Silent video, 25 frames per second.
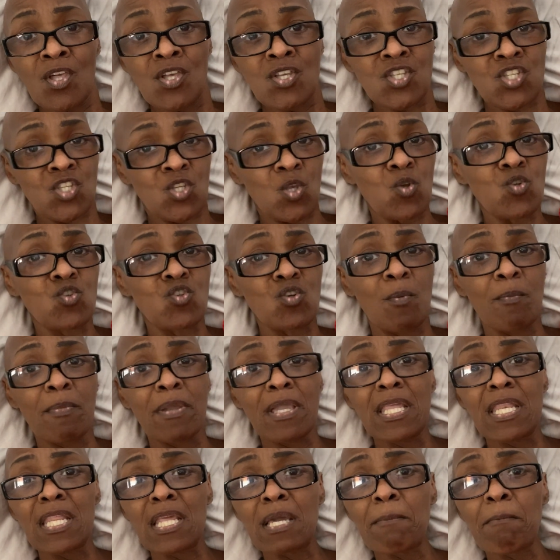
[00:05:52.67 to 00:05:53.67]
social
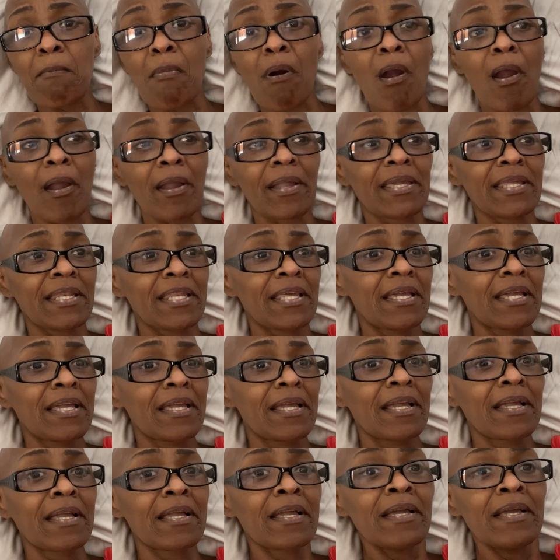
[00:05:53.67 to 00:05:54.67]
media
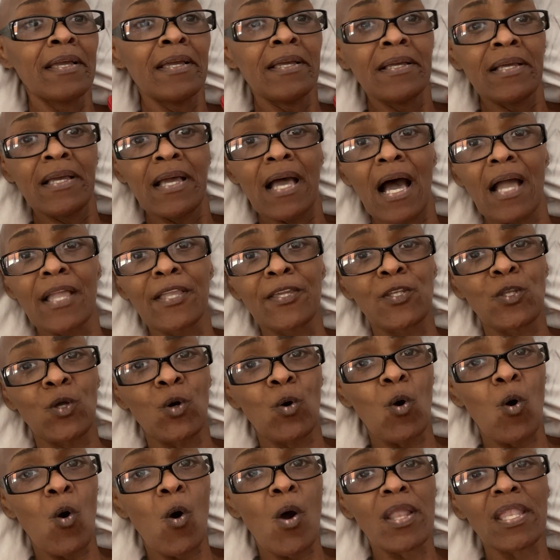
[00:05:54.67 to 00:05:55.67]
marketing,
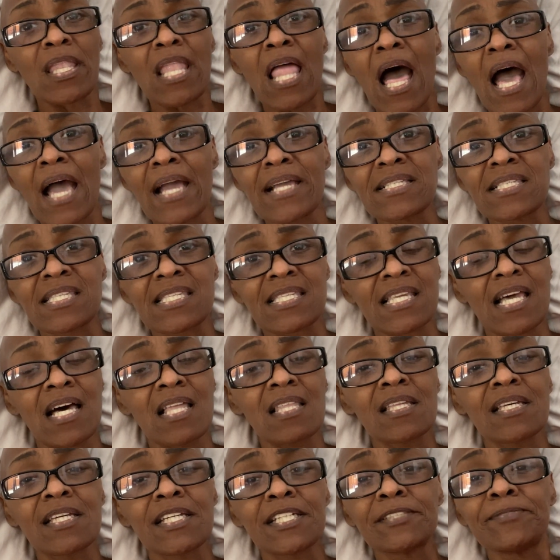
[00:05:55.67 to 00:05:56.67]
online
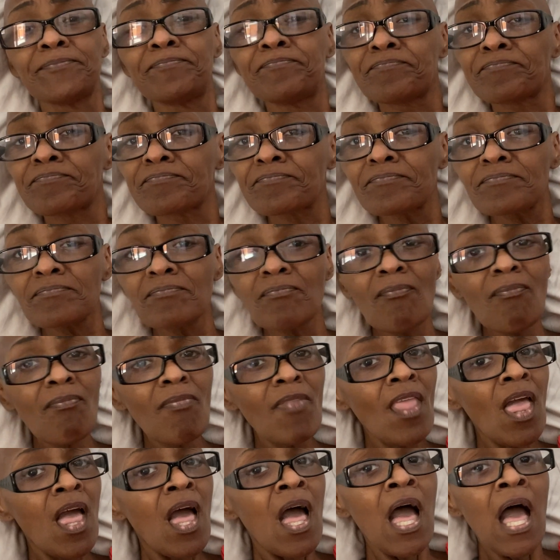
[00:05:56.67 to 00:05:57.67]
selling,
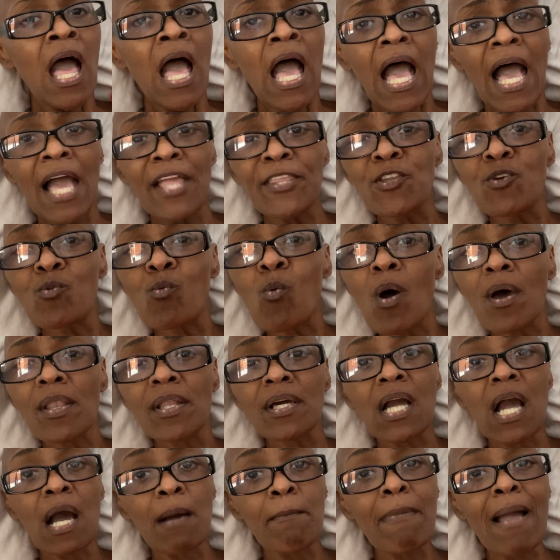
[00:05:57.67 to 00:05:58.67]
and you want
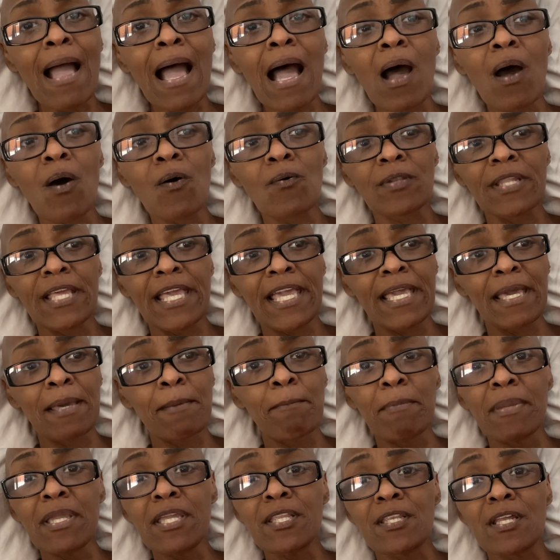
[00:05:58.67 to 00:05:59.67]
to come out
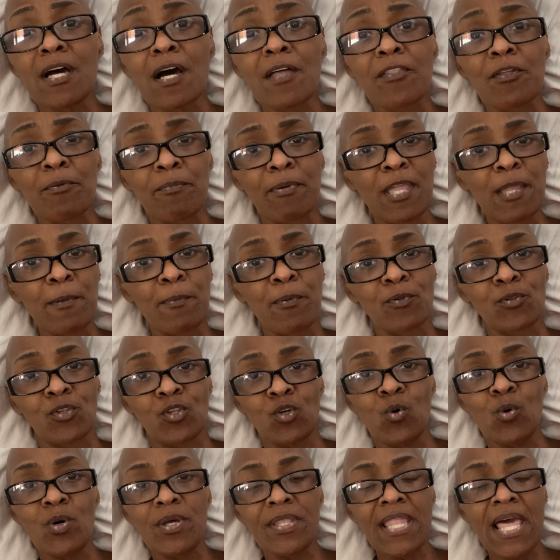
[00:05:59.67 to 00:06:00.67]
and meet other people
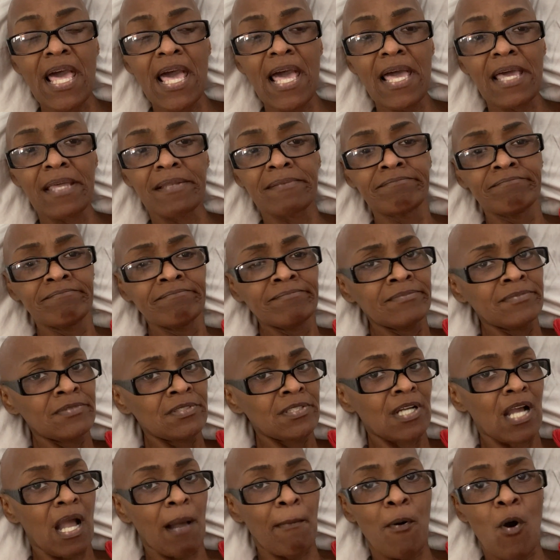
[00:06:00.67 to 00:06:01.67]
doing that,
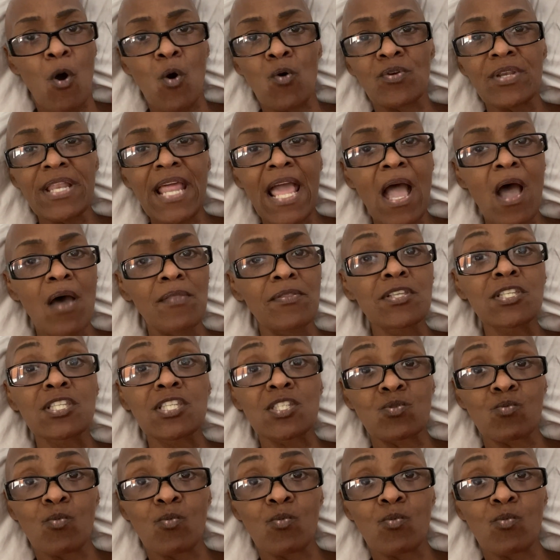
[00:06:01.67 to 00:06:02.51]
come on down, this is